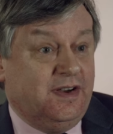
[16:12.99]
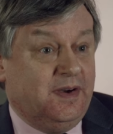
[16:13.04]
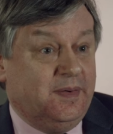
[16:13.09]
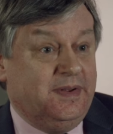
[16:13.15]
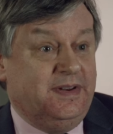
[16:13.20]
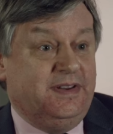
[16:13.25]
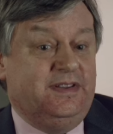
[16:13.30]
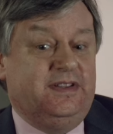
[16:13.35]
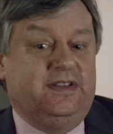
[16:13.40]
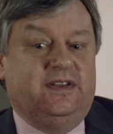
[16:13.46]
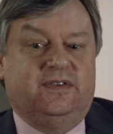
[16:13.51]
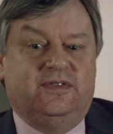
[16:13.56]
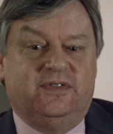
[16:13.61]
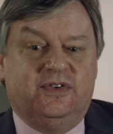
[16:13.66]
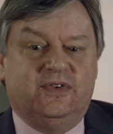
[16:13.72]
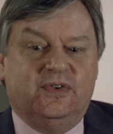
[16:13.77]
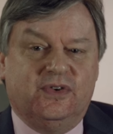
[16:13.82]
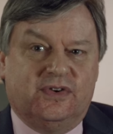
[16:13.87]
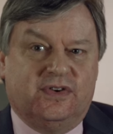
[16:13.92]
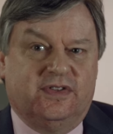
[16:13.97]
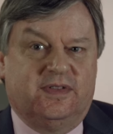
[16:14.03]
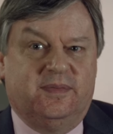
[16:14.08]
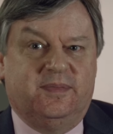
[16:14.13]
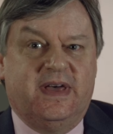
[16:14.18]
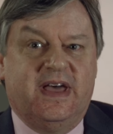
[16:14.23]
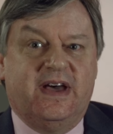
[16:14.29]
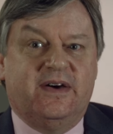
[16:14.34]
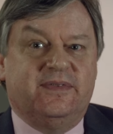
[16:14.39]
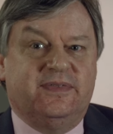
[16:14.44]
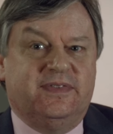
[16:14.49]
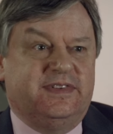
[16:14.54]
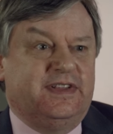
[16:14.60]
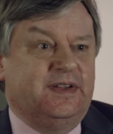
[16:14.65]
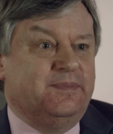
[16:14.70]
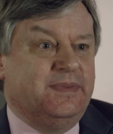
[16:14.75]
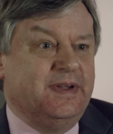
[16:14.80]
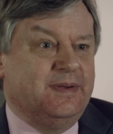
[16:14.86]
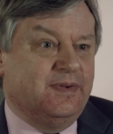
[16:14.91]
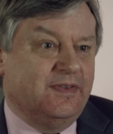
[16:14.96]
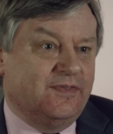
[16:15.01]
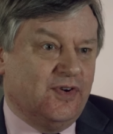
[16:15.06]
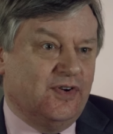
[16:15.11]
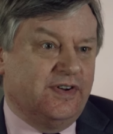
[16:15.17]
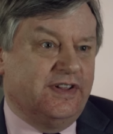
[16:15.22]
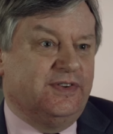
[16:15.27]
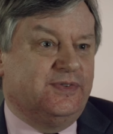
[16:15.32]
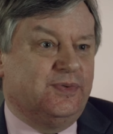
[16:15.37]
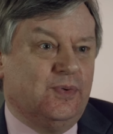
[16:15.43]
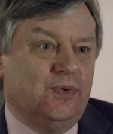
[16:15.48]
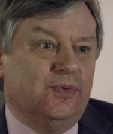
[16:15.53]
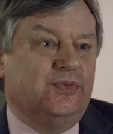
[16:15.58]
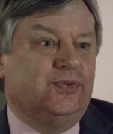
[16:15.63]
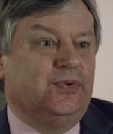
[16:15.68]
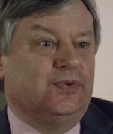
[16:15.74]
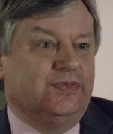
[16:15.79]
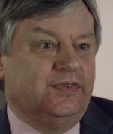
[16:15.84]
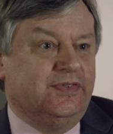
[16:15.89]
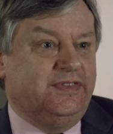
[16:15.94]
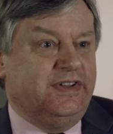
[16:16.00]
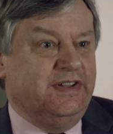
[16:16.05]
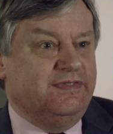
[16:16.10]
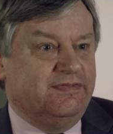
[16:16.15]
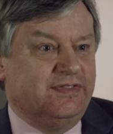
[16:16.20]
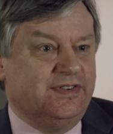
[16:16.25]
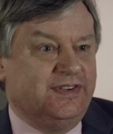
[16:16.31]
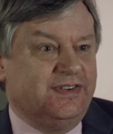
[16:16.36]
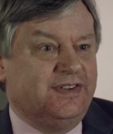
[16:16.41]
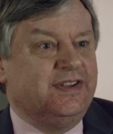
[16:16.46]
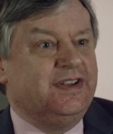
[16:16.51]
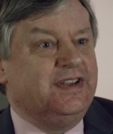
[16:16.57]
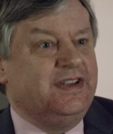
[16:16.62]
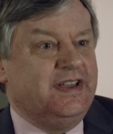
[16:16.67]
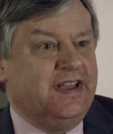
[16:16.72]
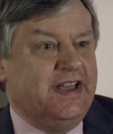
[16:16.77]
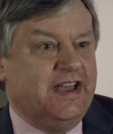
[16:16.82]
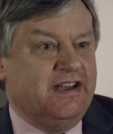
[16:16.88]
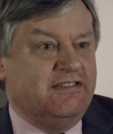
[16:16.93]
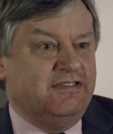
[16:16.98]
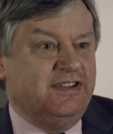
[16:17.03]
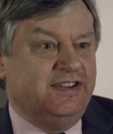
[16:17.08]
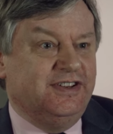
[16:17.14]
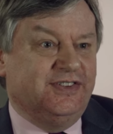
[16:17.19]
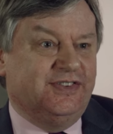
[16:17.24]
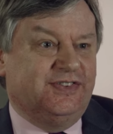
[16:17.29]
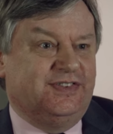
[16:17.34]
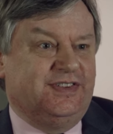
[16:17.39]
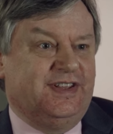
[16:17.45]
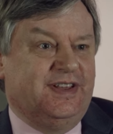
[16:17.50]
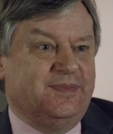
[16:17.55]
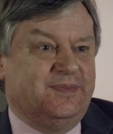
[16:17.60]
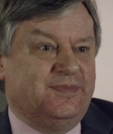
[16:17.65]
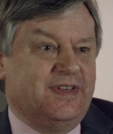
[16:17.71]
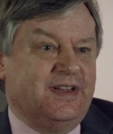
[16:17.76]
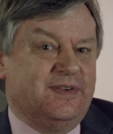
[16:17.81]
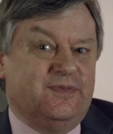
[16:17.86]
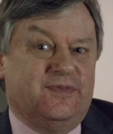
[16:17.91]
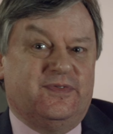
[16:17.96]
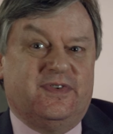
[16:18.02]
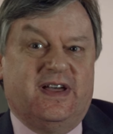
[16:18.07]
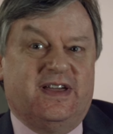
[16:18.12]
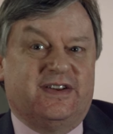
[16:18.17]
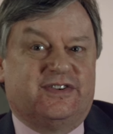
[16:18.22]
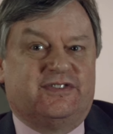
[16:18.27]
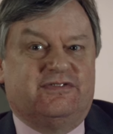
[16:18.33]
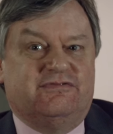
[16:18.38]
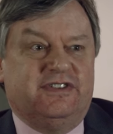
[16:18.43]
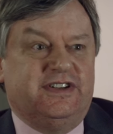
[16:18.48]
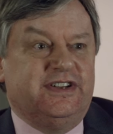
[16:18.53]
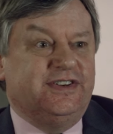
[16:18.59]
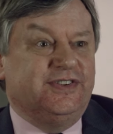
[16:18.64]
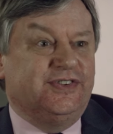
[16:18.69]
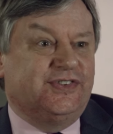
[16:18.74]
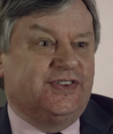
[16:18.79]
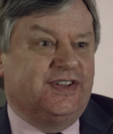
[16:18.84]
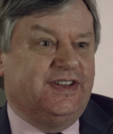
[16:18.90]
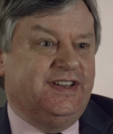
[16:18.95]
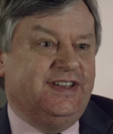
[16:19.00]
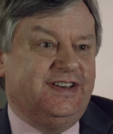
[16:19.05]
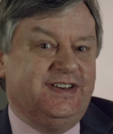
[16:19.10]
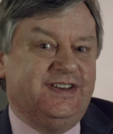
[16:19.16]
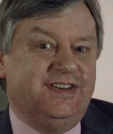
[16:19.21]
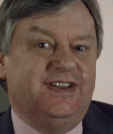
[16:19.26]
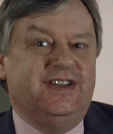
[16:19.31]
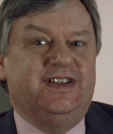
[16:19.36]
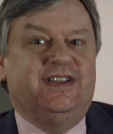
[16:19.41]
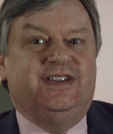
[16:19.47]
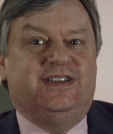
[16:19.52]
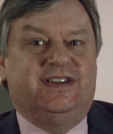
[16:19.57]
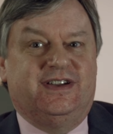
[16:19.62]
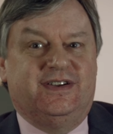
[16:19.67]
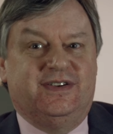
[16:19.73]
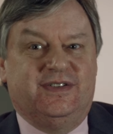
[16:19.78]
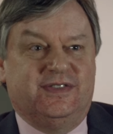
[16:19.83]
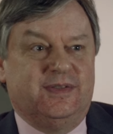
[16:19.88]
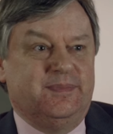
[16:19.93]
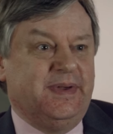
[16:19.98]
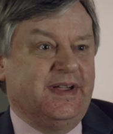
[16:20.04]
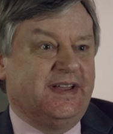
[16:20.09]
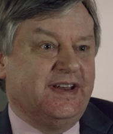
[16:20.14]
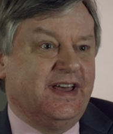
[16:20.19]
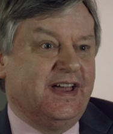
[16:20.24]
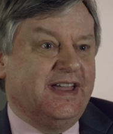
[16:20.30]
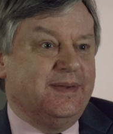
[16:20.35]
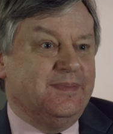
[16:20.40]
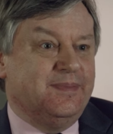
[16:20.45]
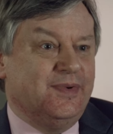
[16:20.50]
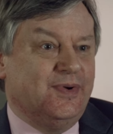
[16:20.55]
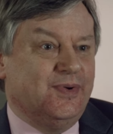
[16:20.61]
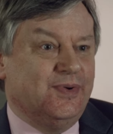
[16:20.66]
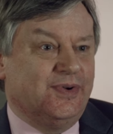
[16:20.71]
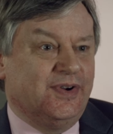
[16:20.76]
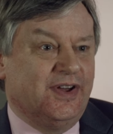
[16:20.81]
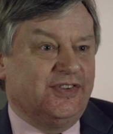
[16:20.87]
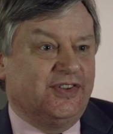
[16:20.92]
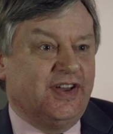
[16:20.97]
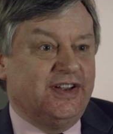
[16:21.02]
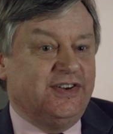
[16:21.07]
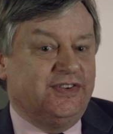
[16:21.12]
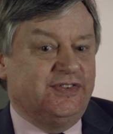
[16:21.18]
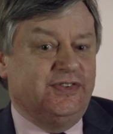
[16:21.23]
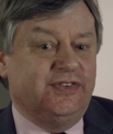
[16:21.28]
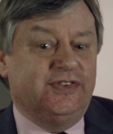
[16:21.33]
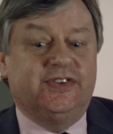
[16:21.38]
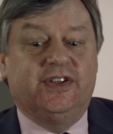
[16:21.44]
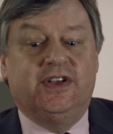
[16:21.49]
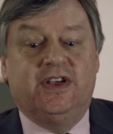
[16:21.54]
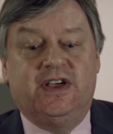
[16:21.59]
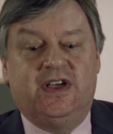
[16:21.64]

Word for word: I mean, you, you look at them now. You know, people have gone into all sorts of different areas. You know, they've had careers in you know, the big name organisations.